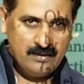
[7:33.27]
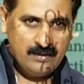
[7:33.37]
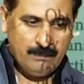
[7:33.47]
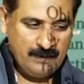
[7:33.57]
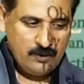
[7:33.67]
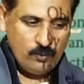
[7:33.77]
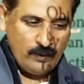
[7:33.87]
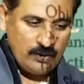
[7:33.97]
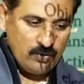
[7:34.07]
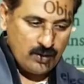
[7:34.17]
But
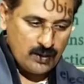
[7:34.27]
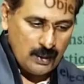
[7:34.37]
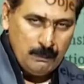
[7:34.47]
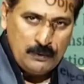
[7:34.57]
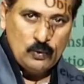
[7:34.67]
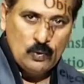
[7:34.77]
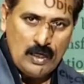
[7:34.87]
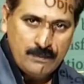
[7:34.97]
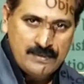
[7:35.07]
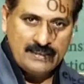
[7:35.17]
when you rub two
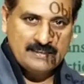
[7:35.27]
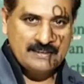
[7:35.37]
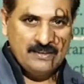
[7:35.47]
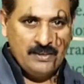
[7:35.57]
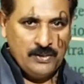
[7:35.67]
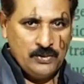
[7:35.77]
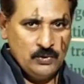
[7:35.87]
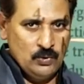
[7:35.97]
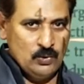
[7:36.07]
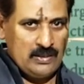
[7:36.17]
objects,
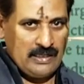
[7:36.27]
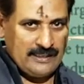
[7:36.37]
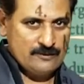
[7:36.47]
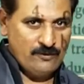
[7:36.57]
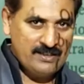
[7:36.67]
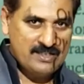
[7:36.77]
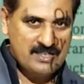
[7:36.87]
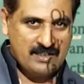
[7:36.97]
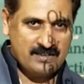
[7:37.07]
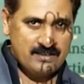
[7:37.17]
you transfer
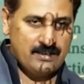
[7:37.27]
charge.